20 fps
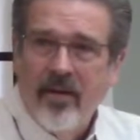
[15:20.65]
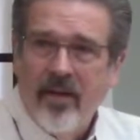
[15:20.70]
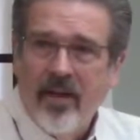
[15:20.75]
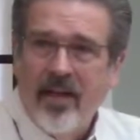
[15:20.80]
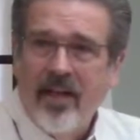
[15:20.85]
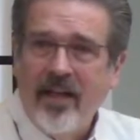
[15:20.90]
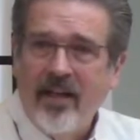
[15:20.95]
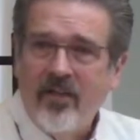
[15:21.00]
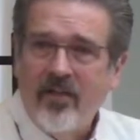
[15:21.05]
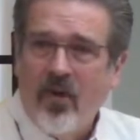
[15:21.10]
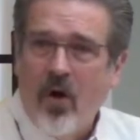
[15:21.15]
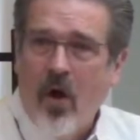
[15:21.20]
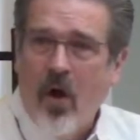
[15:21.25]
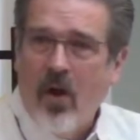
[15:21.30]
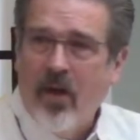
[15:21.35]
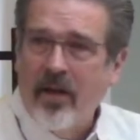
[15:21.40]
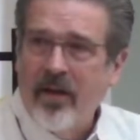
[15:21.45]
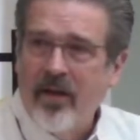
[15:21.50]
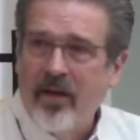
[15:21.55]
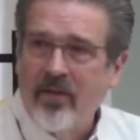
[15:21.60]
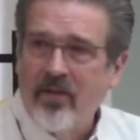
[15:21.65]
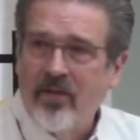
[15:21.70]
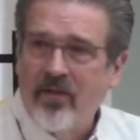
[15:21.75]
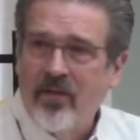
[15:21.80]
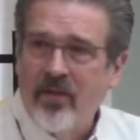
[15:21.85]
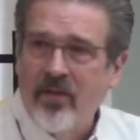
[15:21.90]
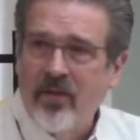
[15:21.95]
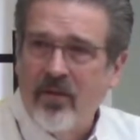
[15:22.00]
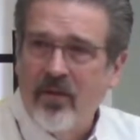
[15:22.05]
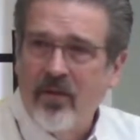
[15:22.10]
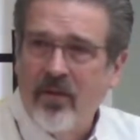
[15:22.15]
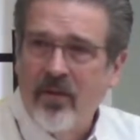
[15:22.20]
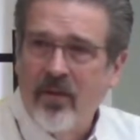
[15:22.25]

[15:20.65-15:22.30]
that He's calling us to